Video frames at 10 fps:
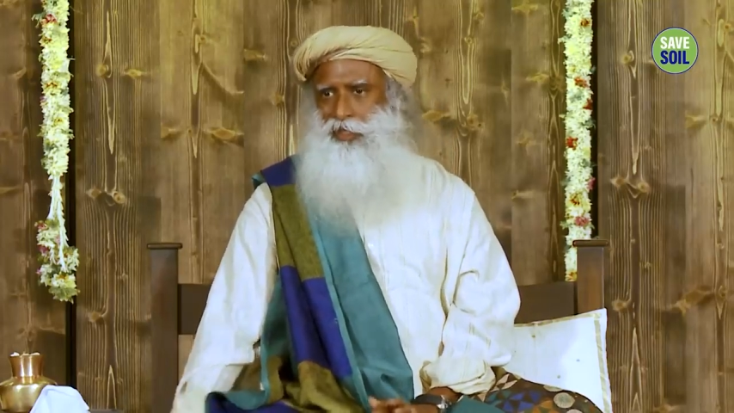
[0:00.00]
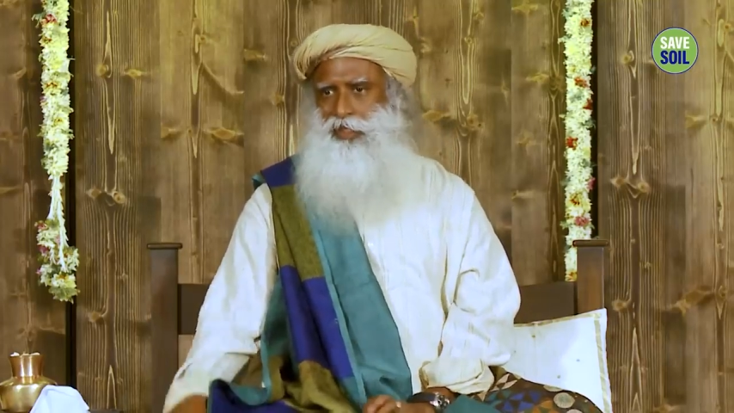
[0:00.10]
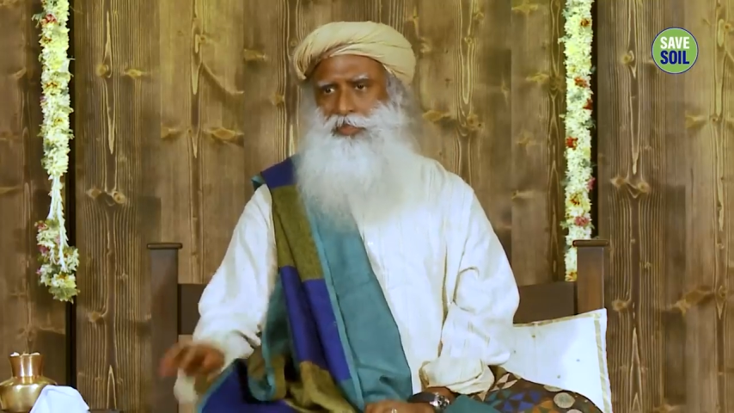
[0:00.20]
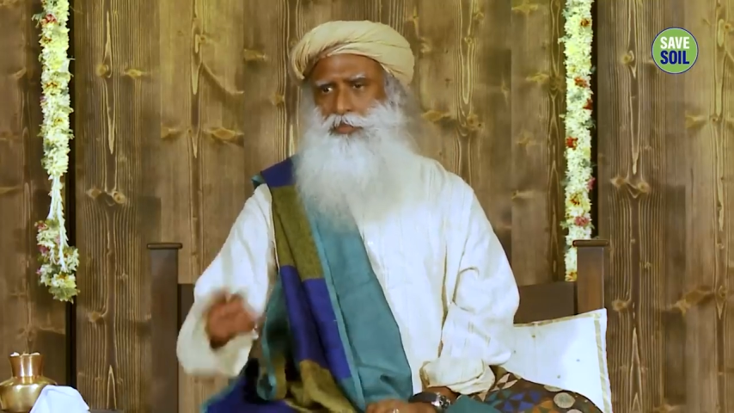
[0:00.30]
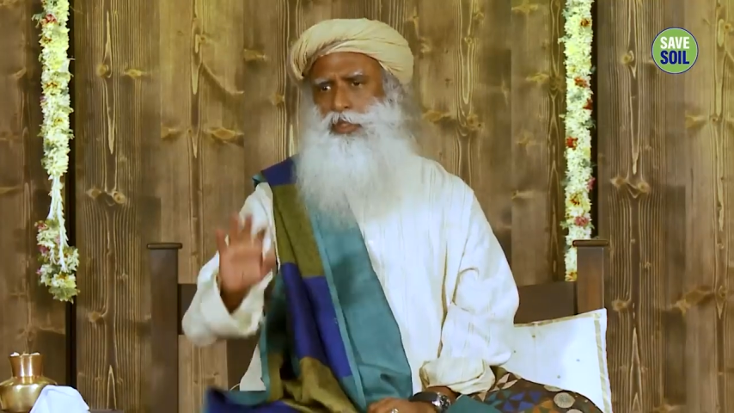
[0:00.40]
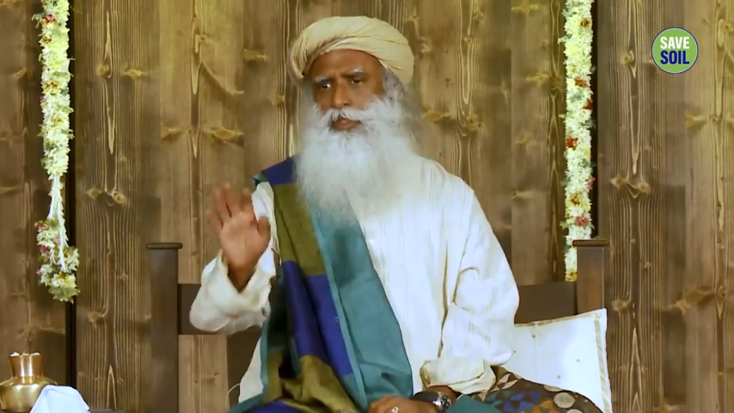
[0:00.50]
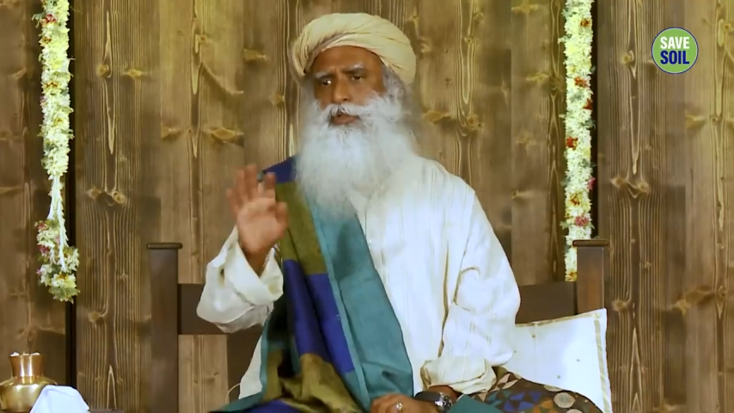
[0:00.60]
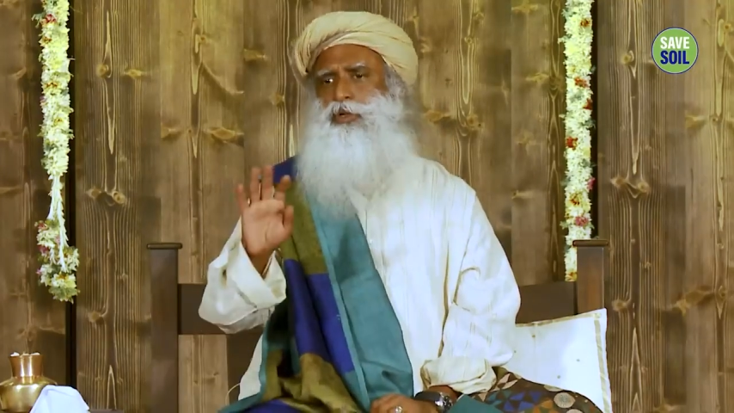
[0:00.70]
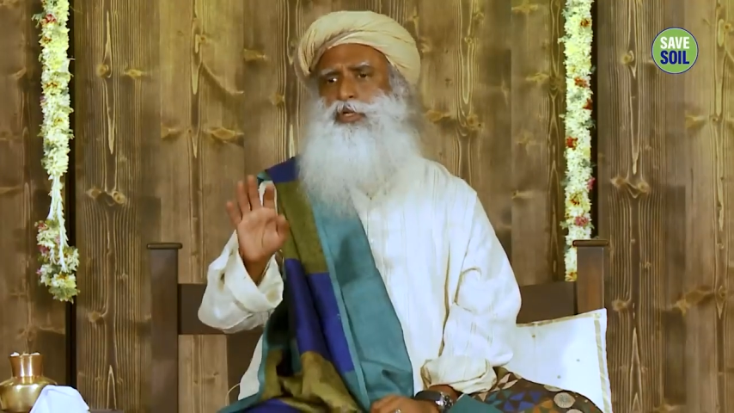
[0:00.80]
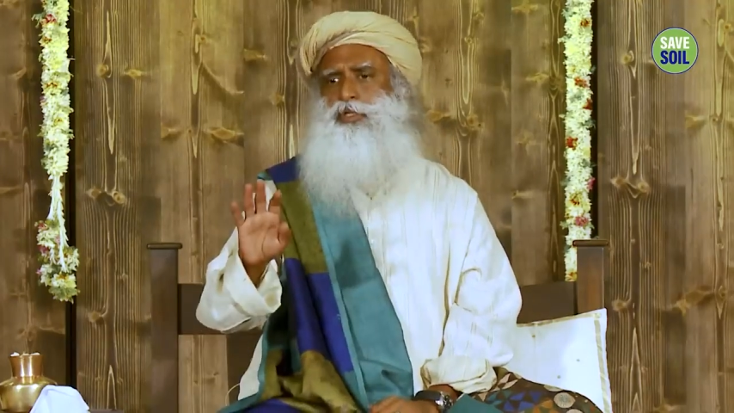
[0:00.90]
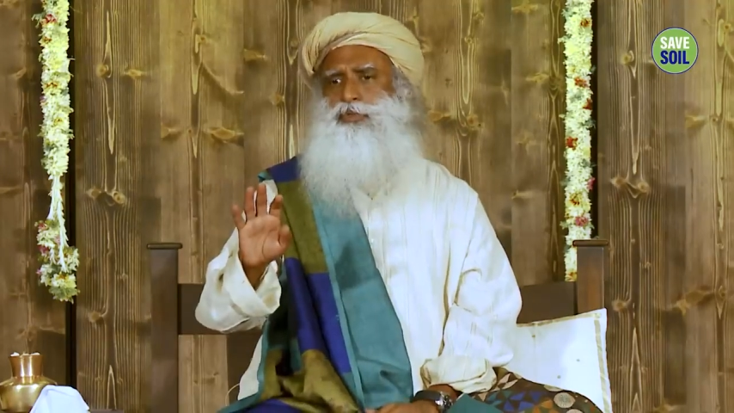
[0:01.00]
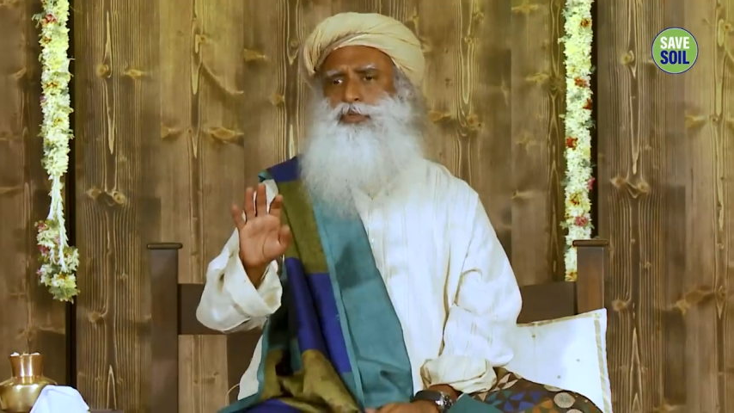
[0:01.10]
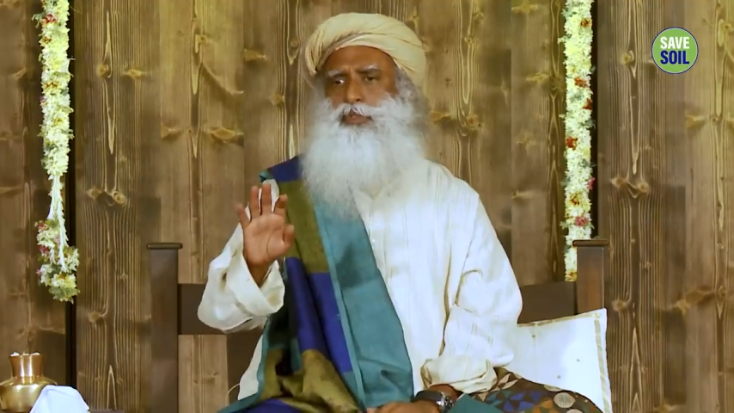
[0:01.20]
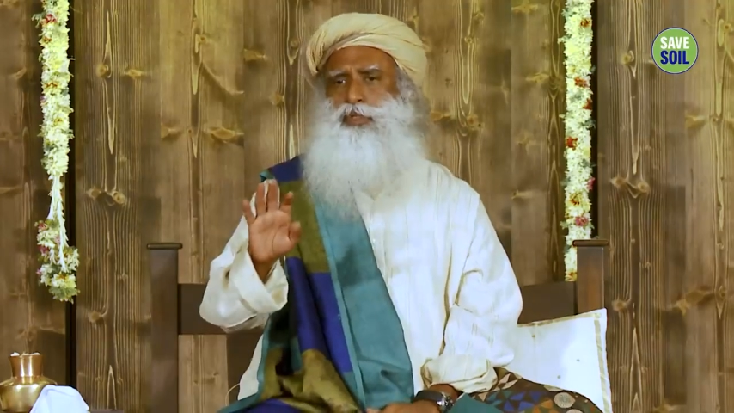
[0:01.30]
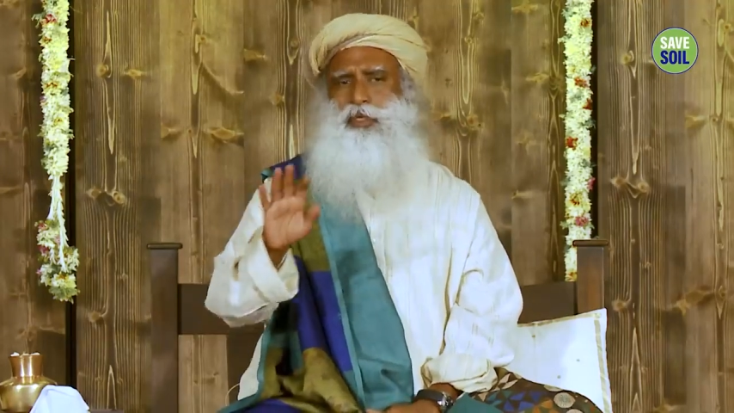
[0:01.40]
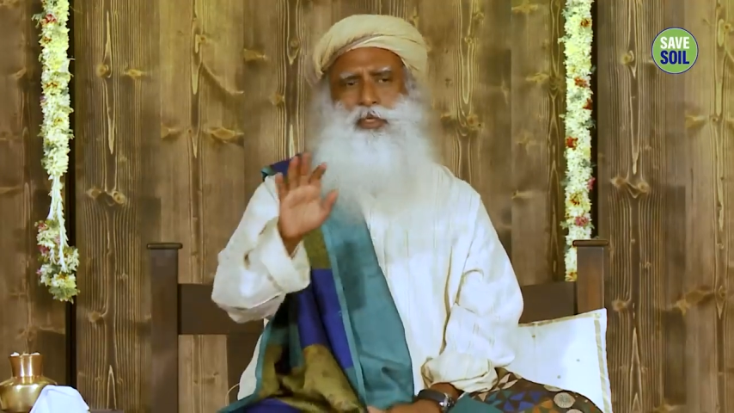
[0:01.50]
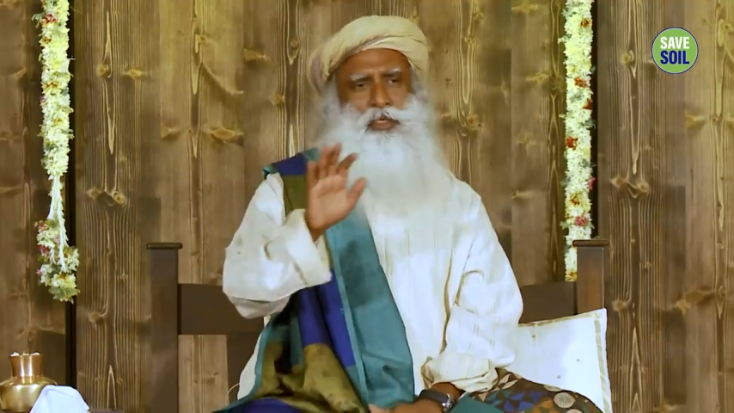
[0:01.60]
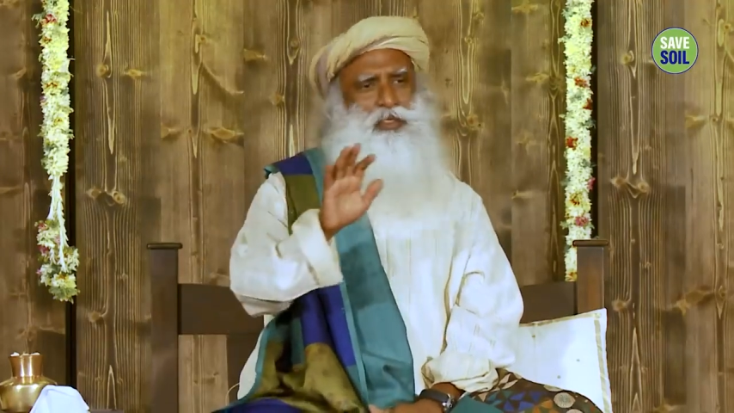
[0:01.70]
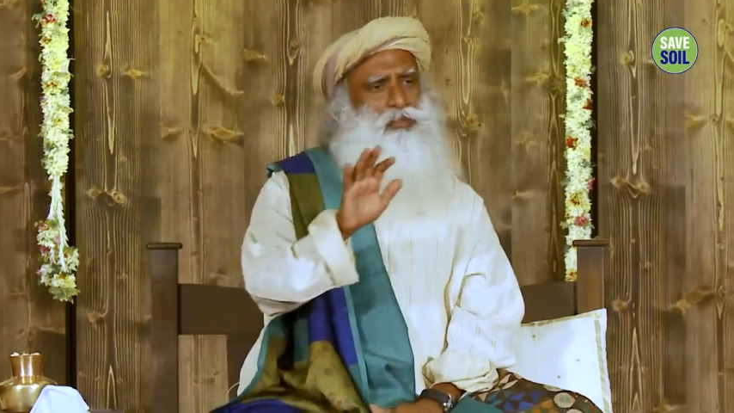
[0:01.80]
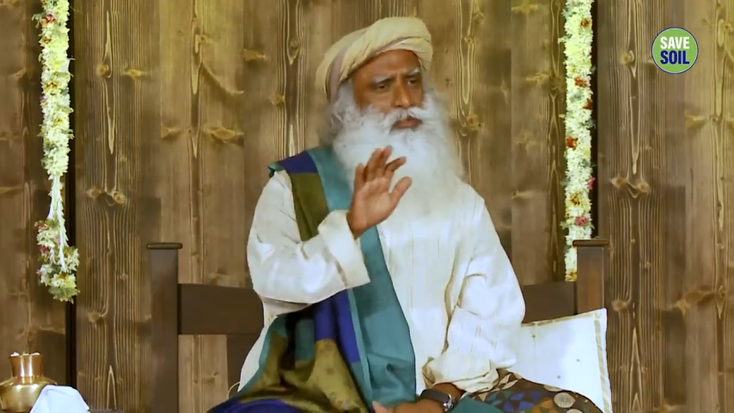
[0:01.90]
Guesswork is not intuition.
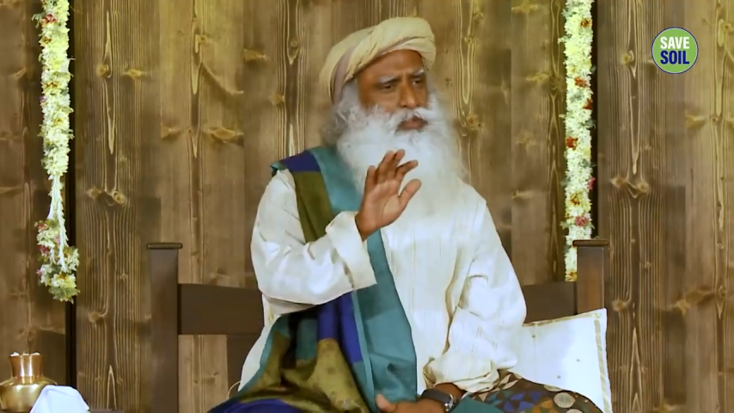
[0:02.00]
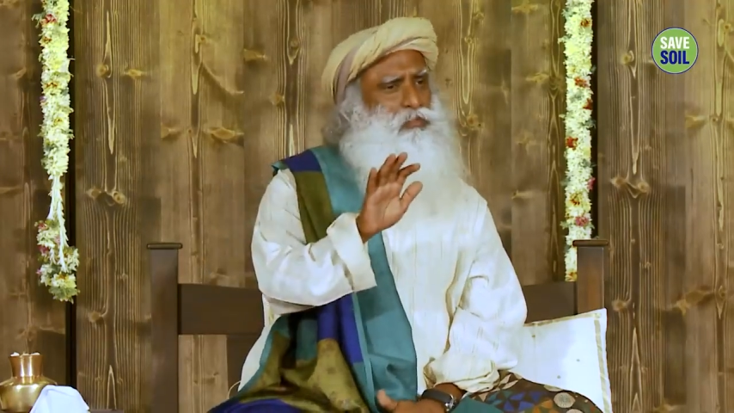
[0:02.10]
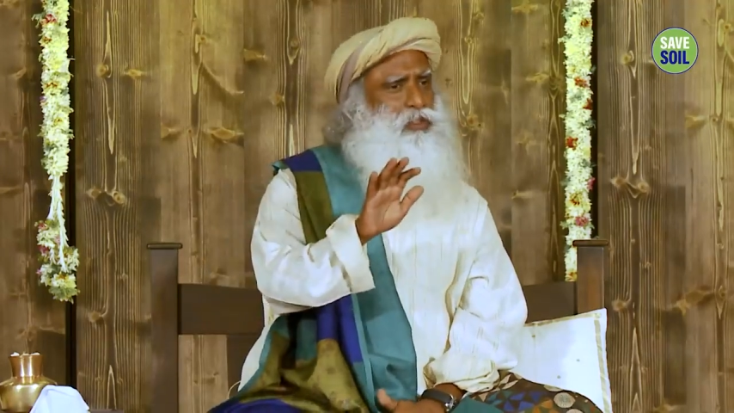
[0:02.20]
Intuition